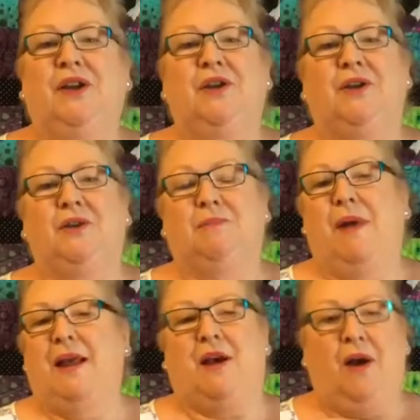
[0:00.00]
You can
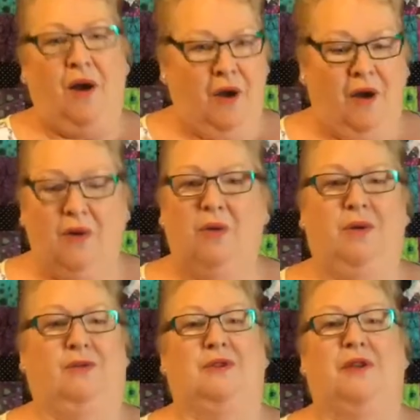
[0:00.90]
make a whole
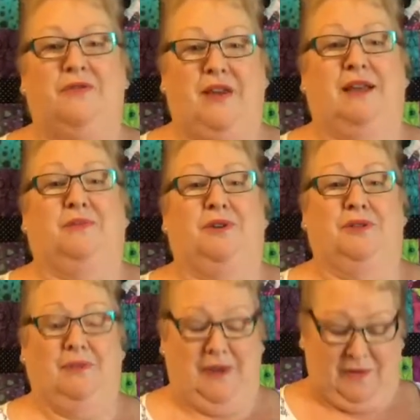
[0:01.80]
quilt if that's what
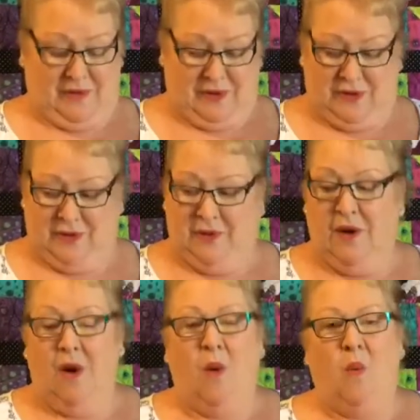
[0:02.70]
you really want to do.
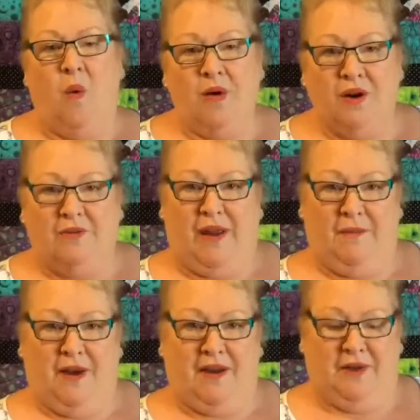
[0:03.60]
What a great
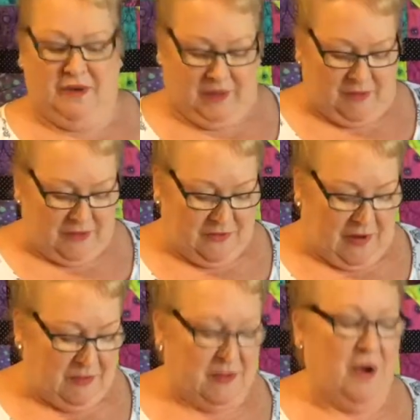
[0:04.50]
way to use up your
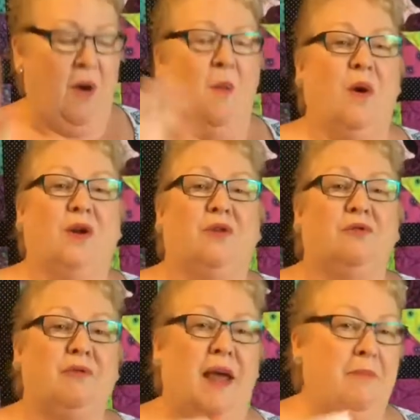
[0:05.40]
scraps. What a
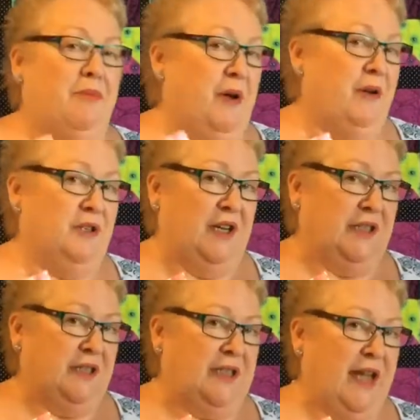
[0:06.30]
great project
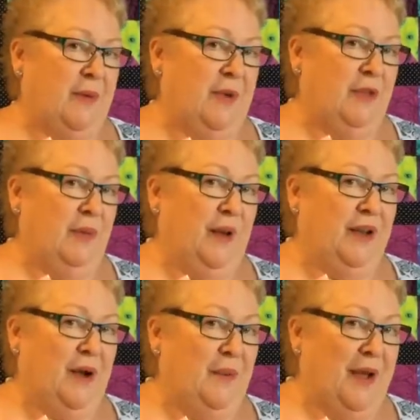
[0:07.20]
to take with you when you
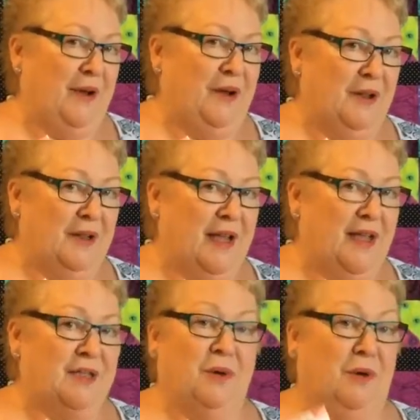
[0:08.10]
go away on
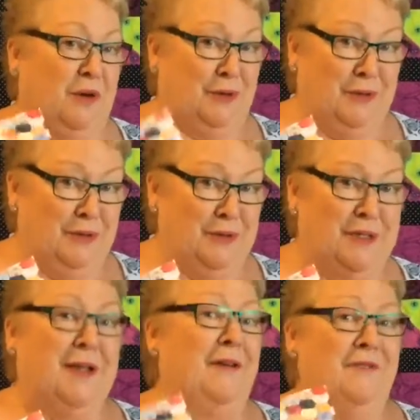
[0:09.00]
holidays or on a cruise.
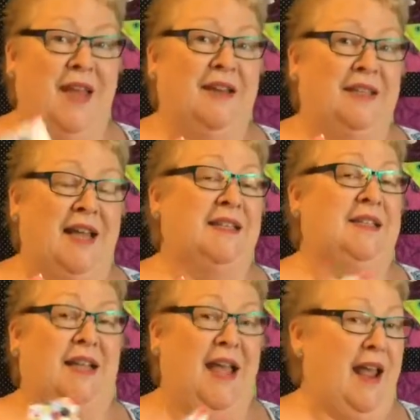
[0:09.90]

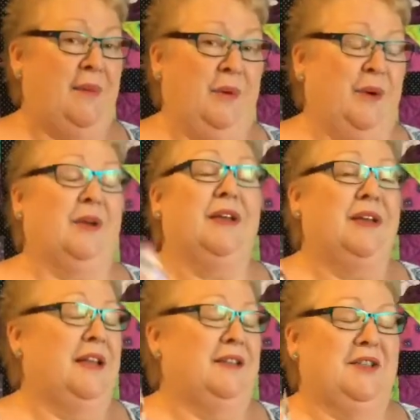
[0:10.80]
Fantastic handwork.
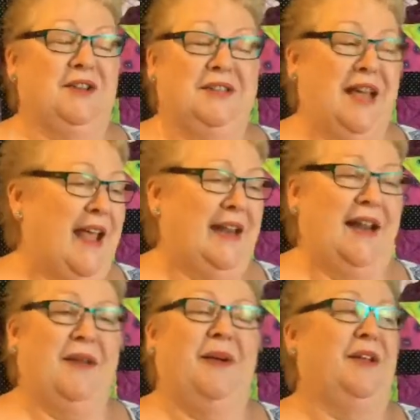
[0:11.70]
You can take it
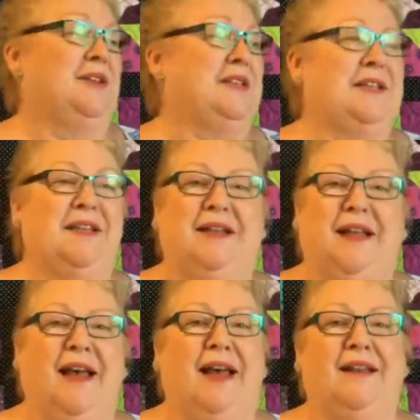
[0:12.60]
anywhere. You can sit in the
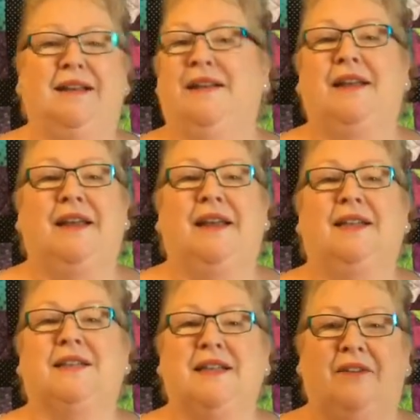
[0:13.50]
garden.
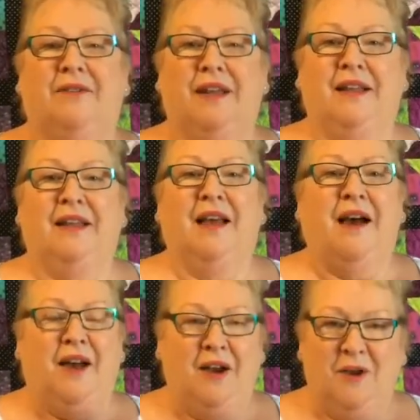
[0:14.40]
It's lovely.
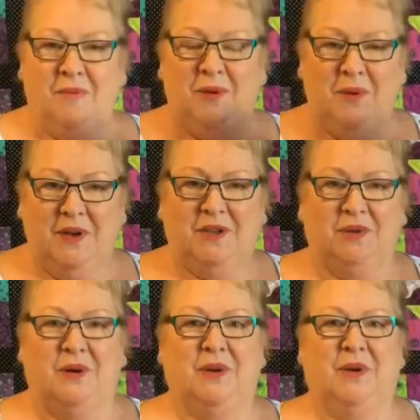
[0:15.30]
I hope you
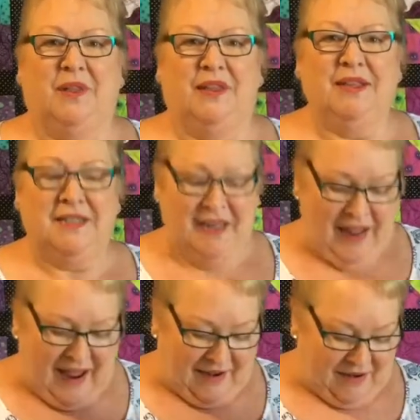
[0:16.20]
enjoy doing this,
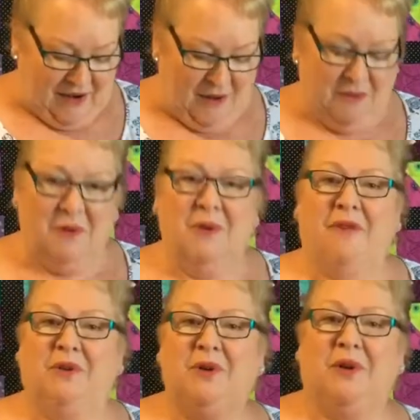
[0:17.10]
and I hope you
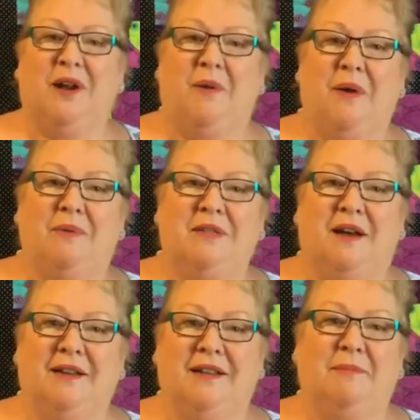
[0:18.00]
have a look on our
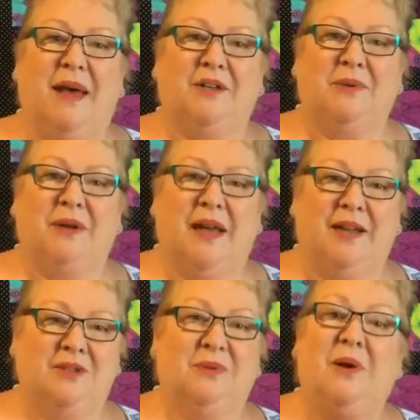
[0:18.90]
website at the Patchwork
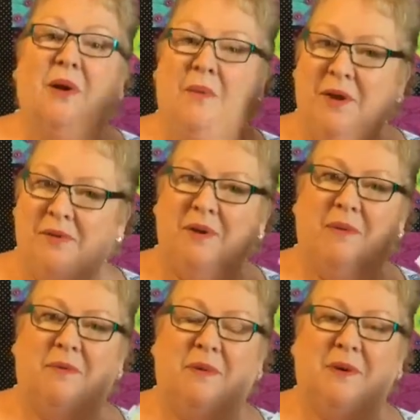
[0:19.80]
Angel, where you'll be able
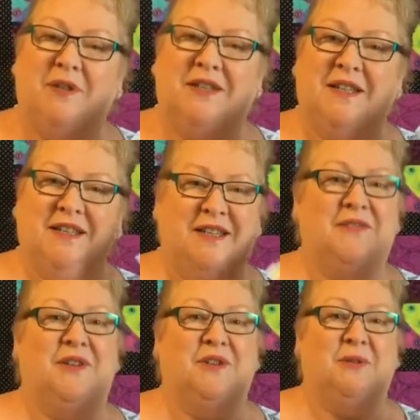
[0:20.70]
to purchase these
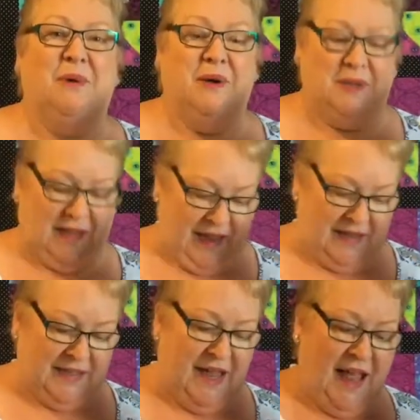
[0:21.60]
individual
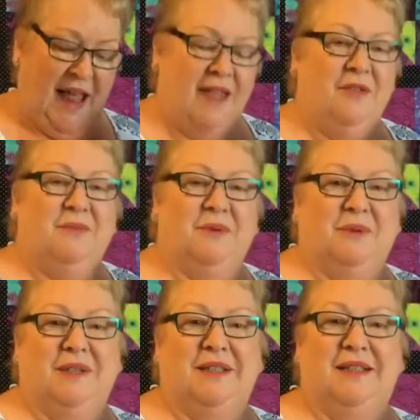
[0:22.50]
postcards and the
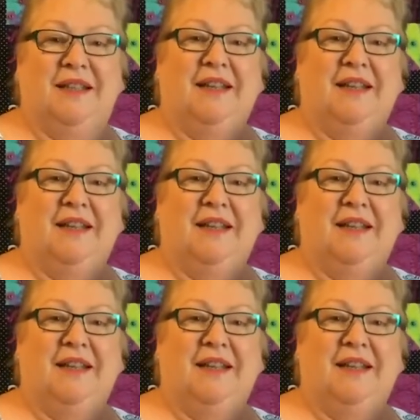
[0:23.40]
rulers.